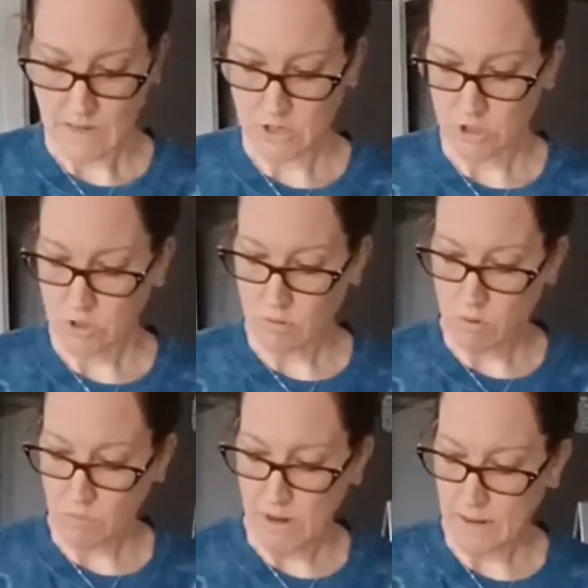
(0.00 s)
I just throw
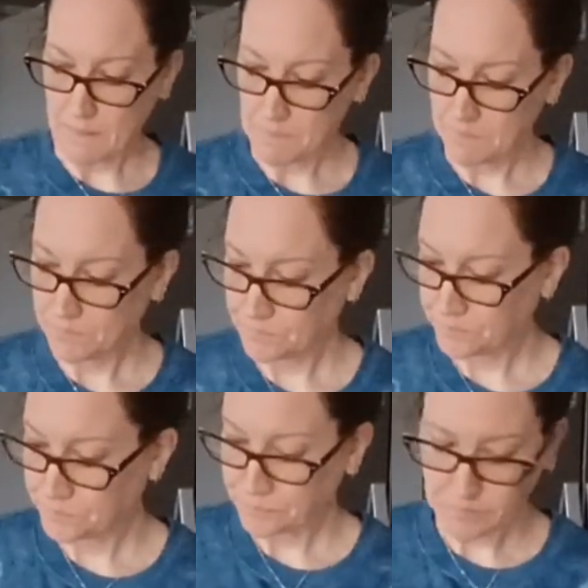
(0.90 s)
them right
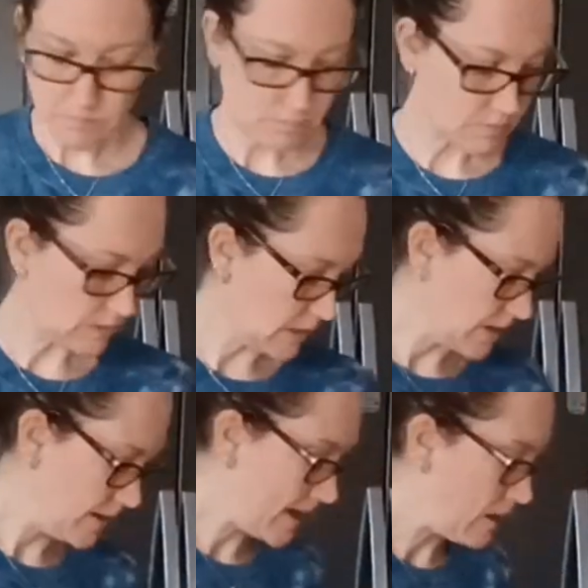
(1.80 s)

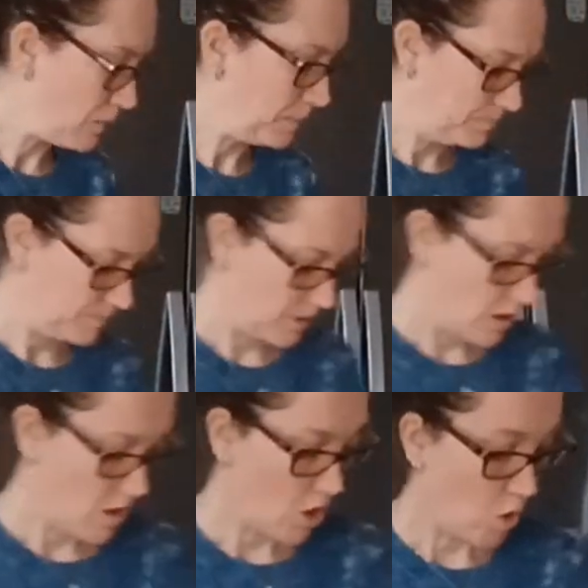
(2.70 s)
in. Now,
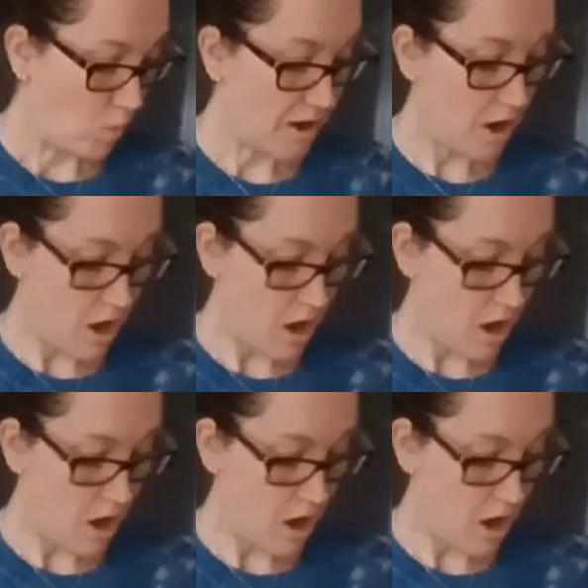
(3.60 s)
we are